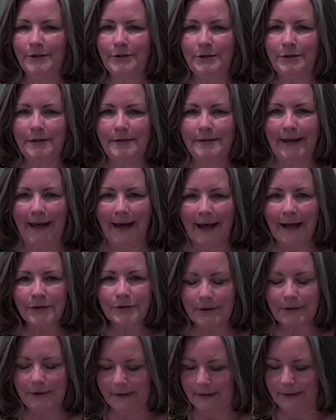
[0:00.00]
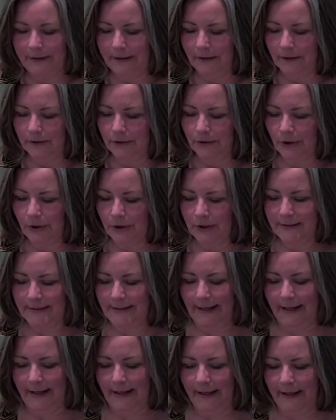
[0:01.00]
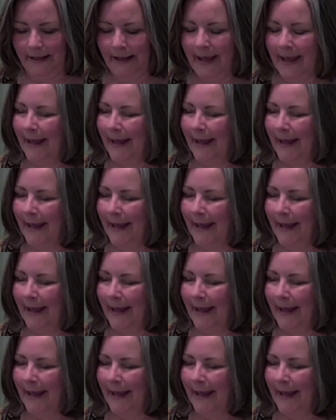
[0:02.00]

she's actually looked at it.